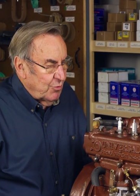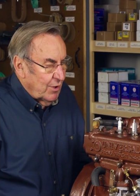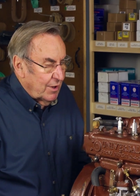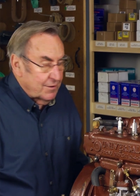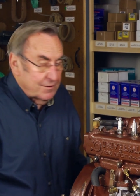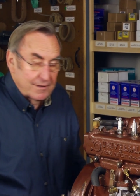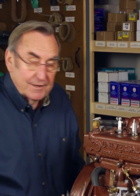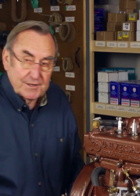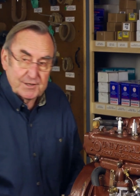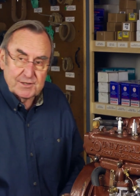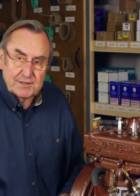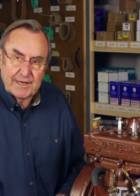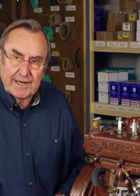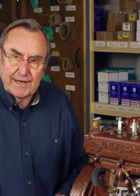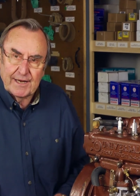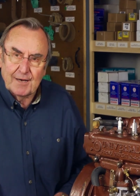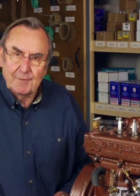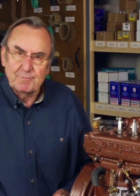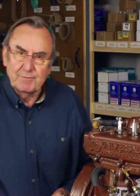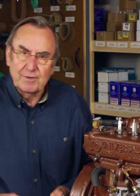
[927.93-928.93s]
weld can
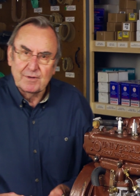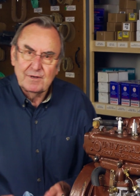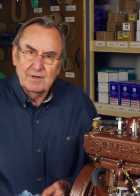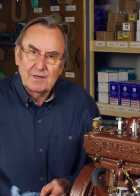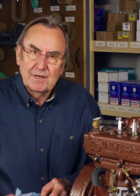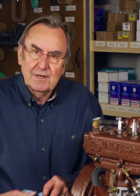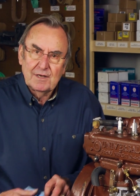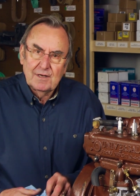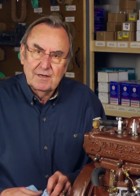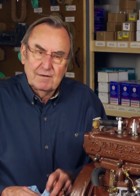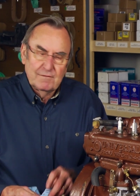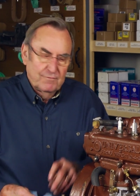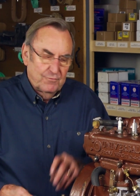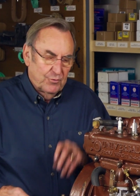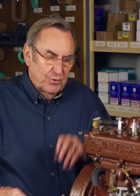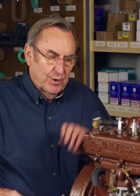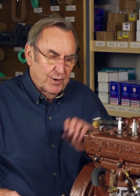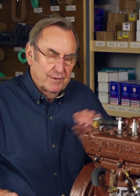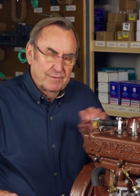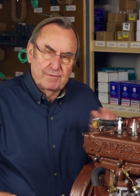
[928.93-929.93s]
set up
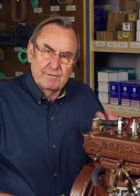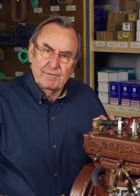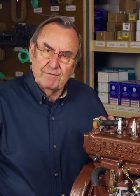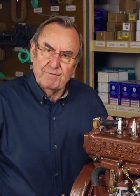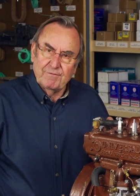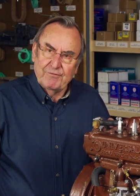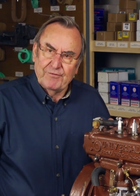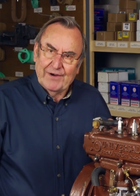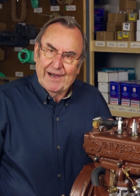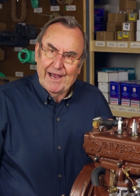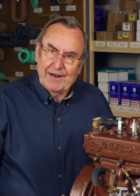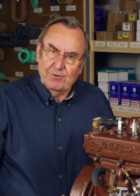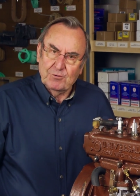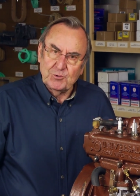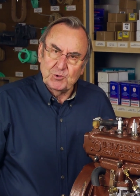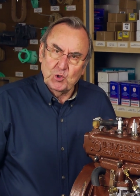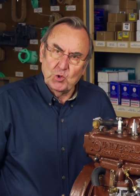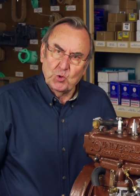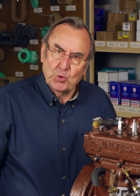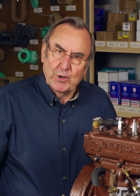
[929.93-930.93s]
for
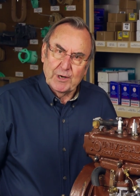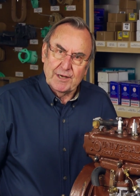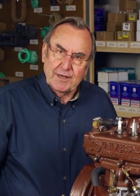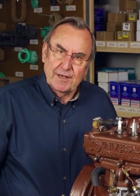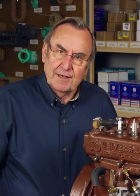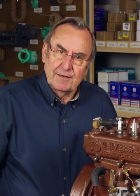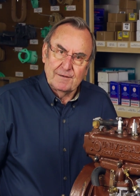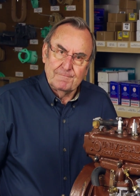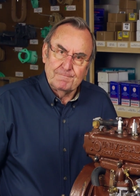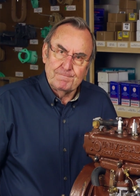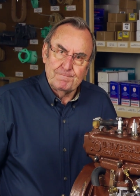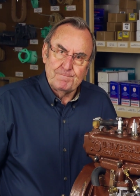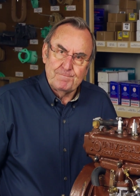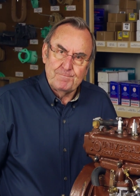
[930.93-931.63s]
final torquing